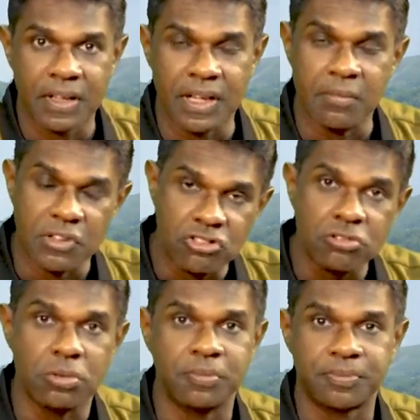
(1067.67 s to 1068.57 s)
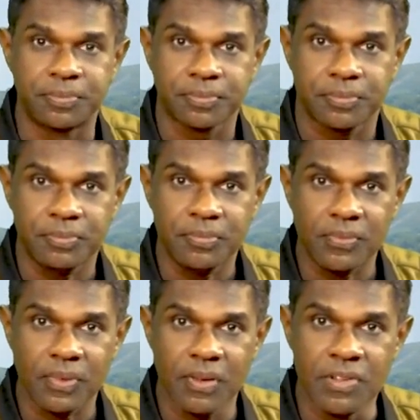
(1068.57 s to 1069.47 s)
Number two,
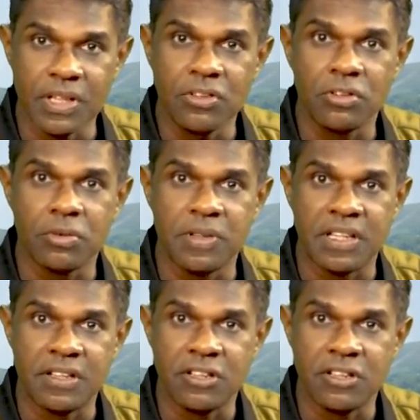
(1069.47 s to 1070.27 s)
we need to be